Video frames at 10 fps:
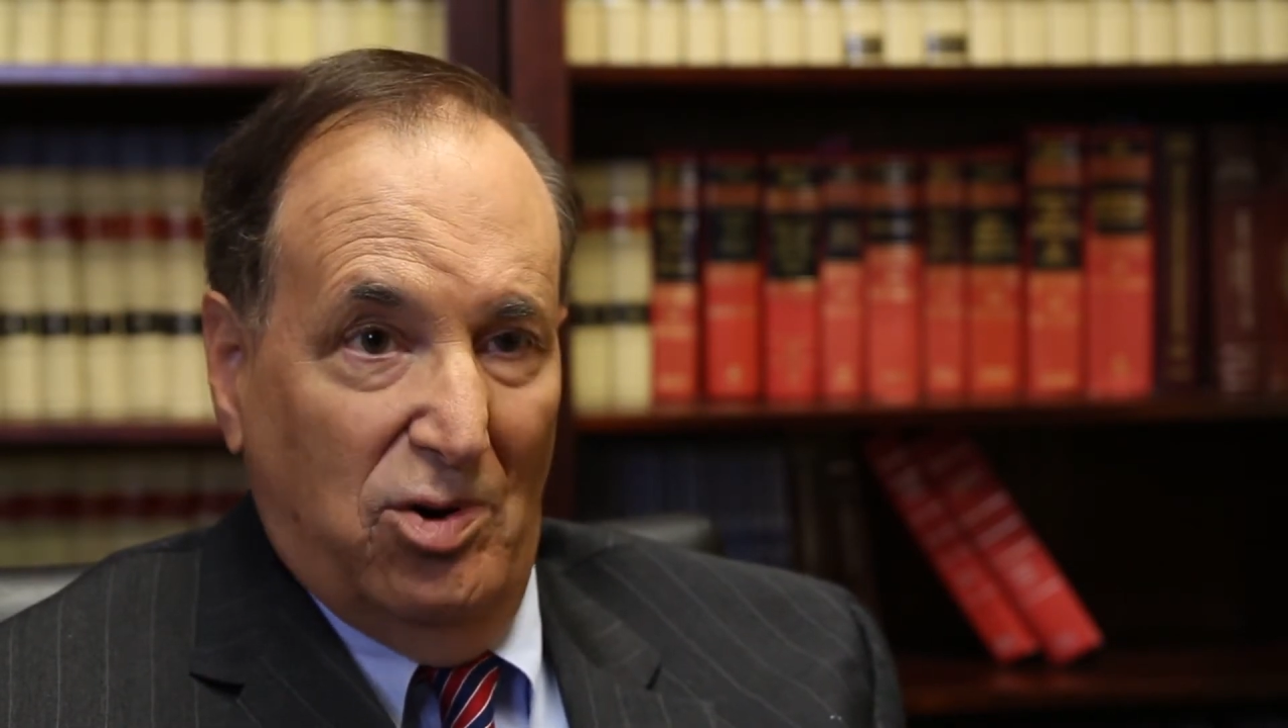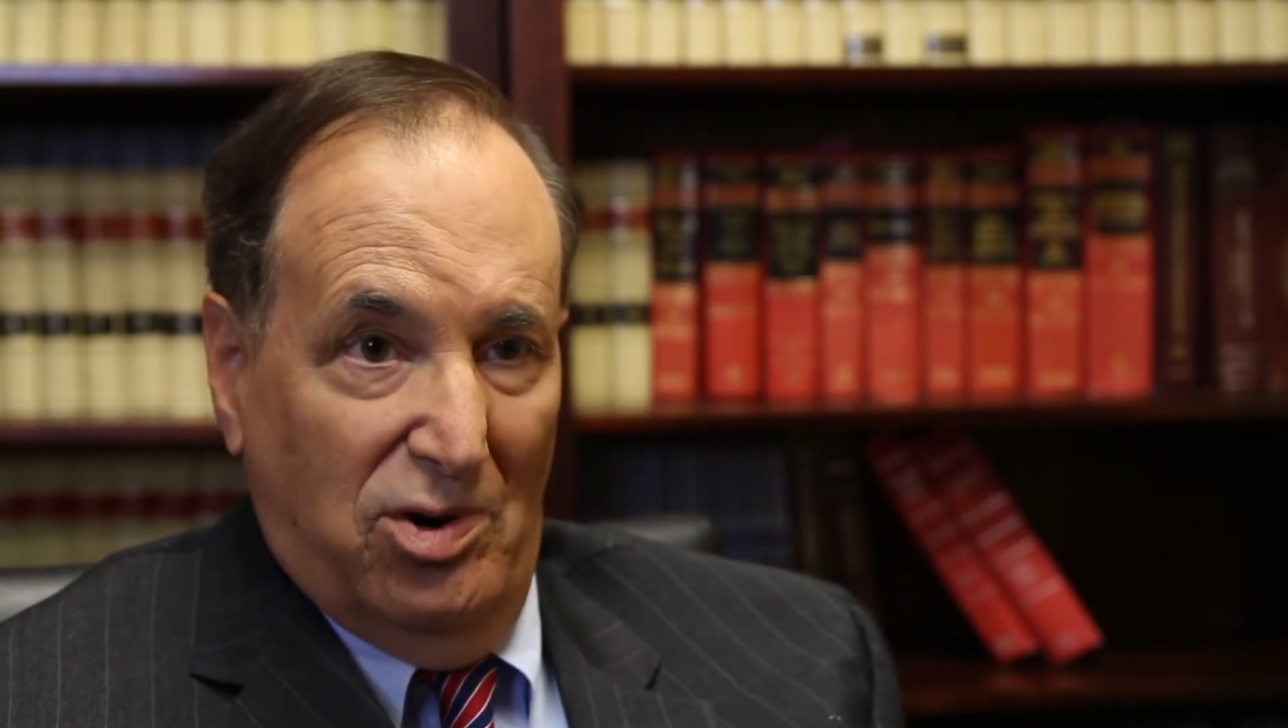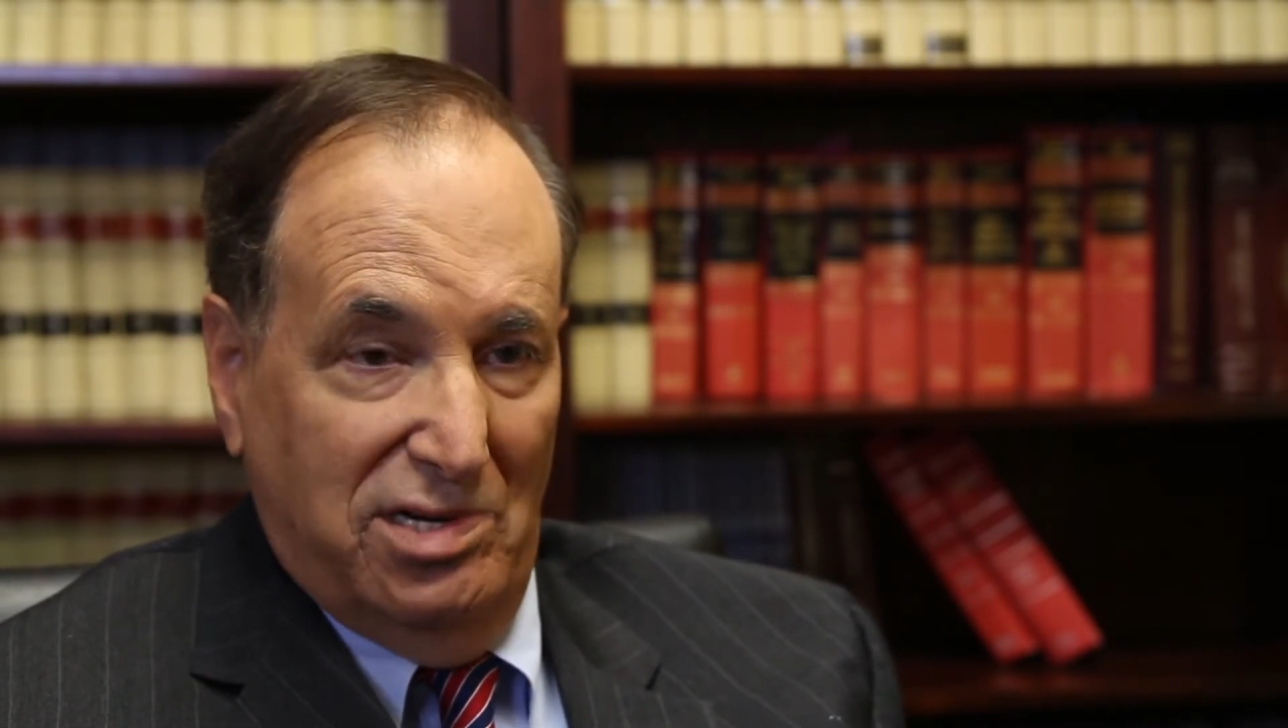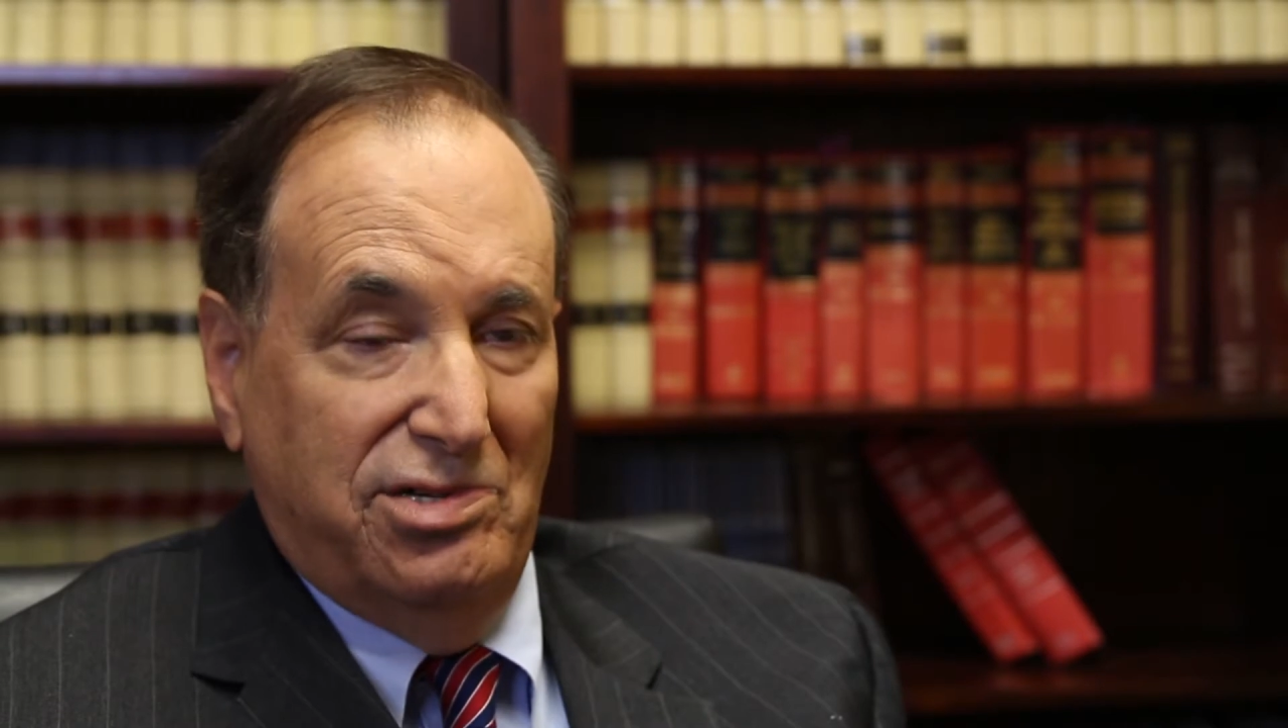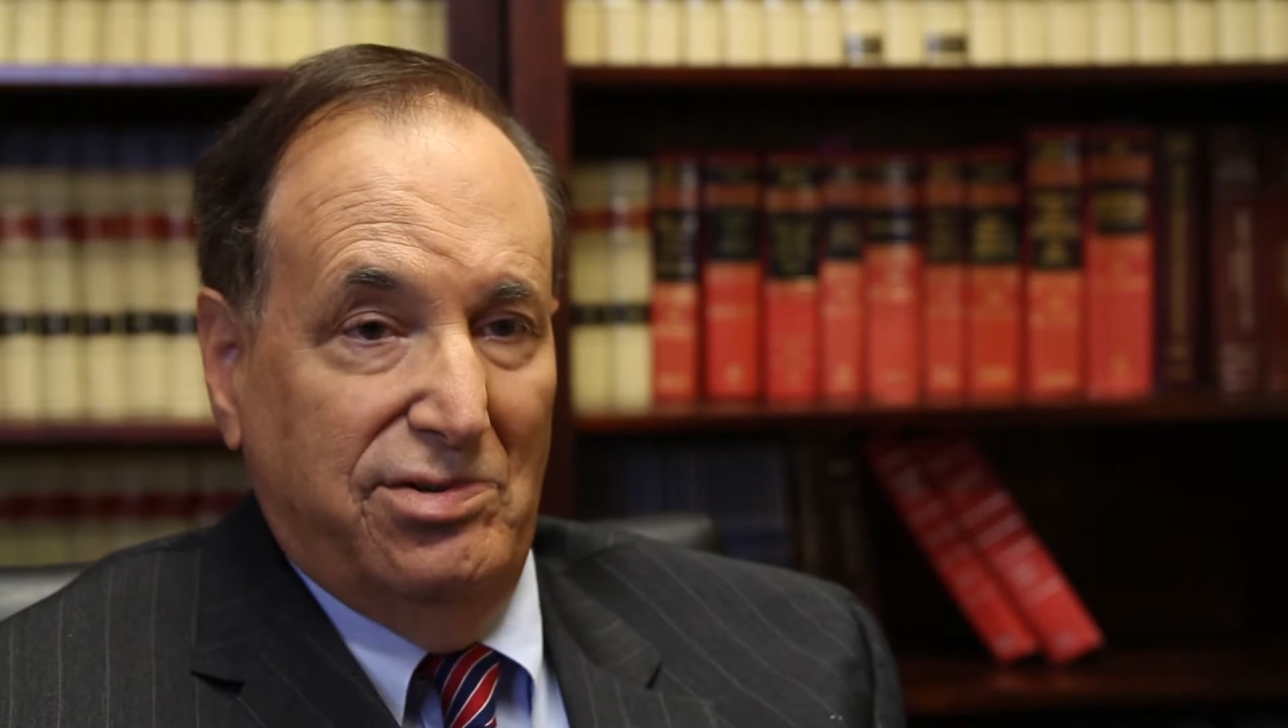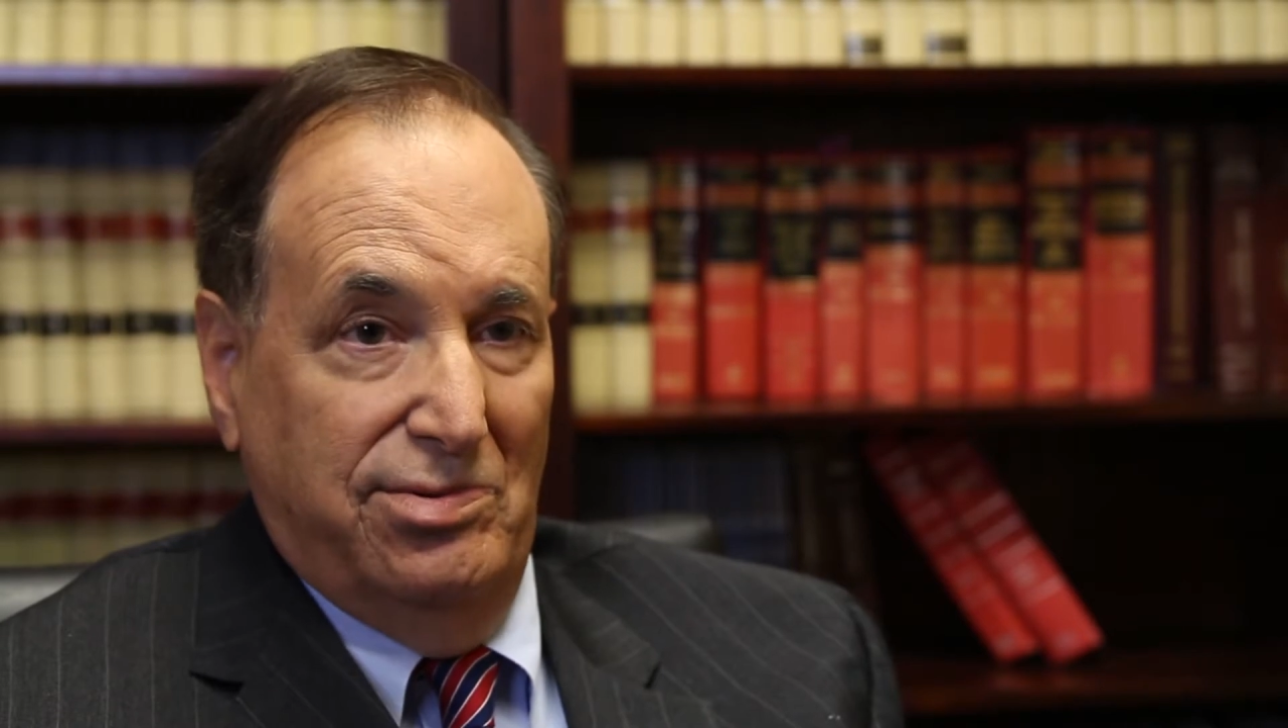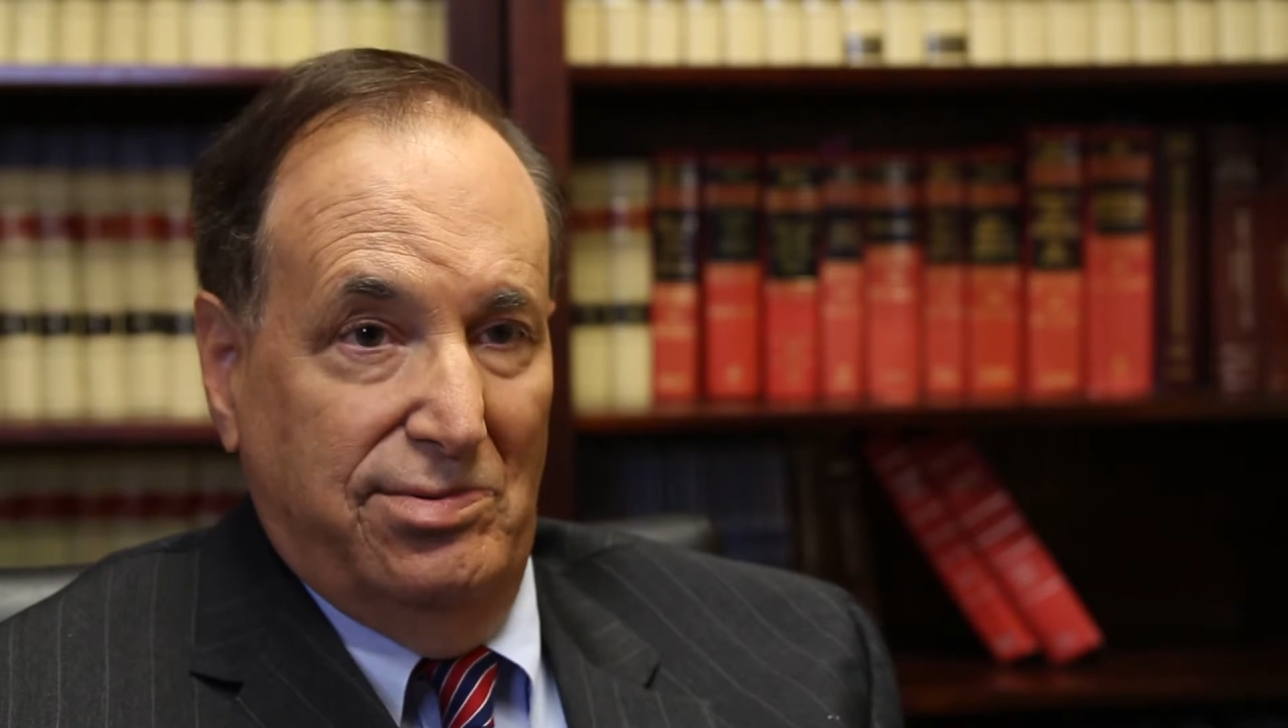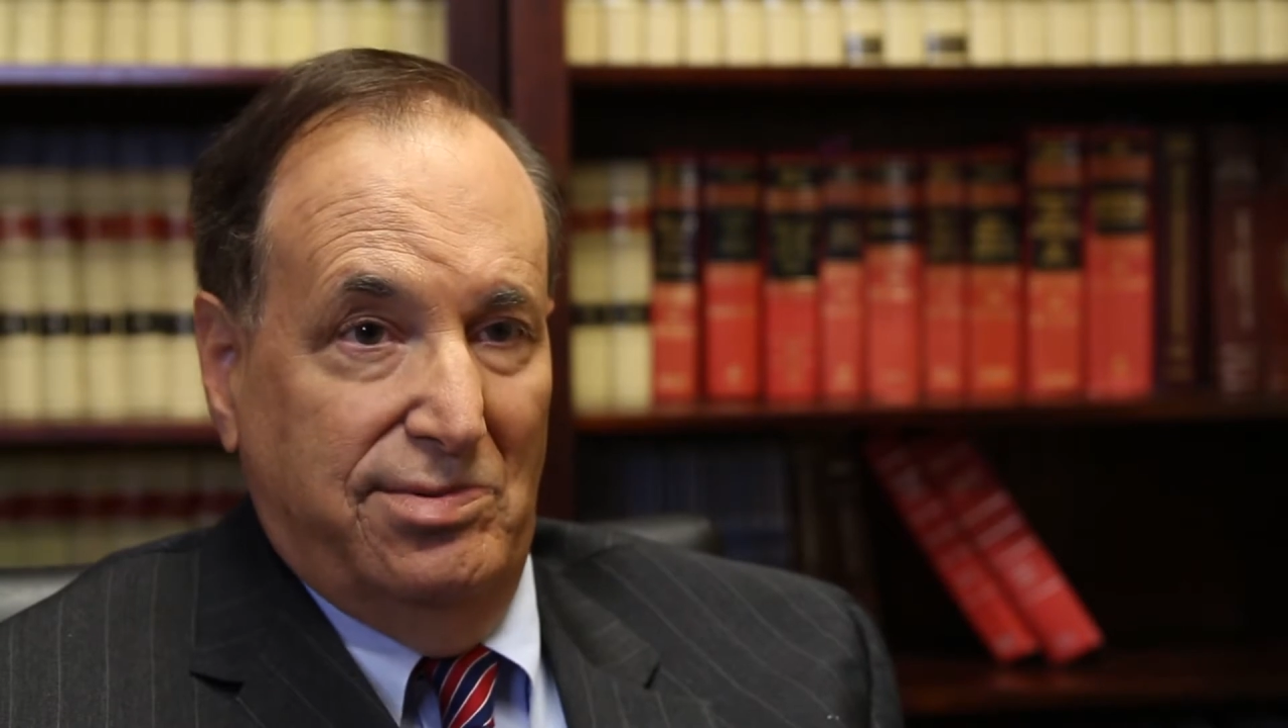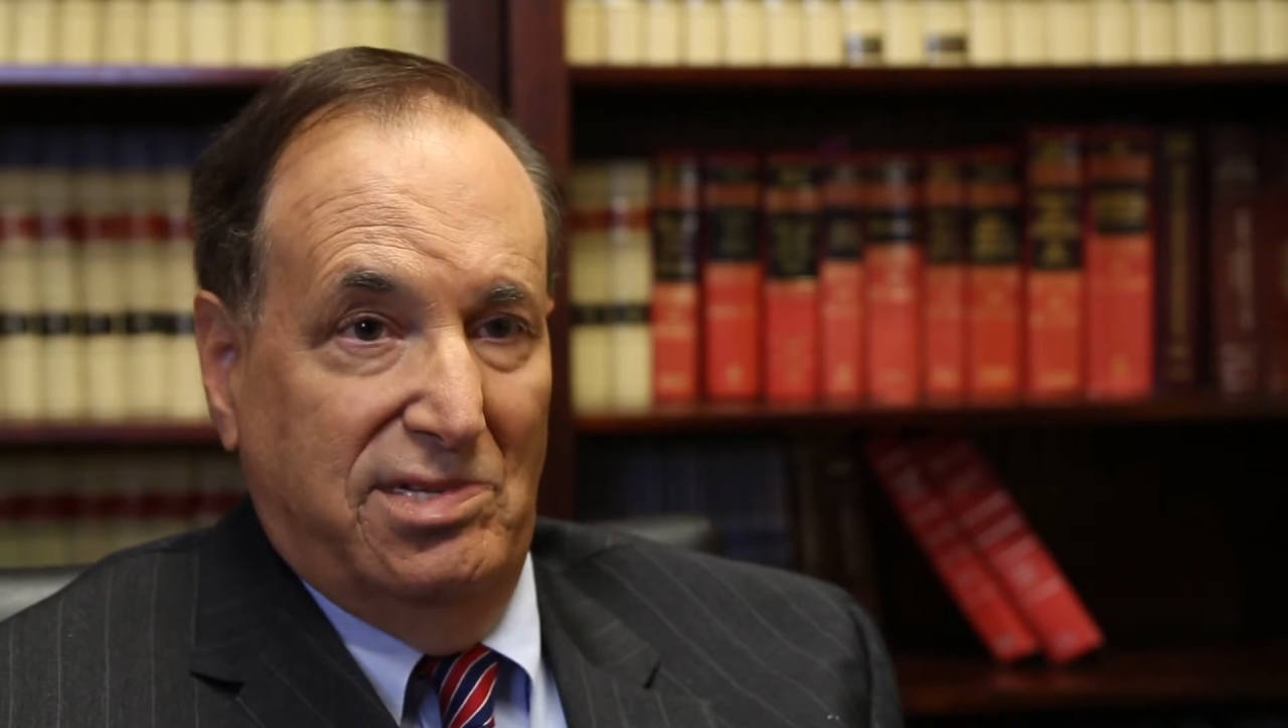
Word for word: ought to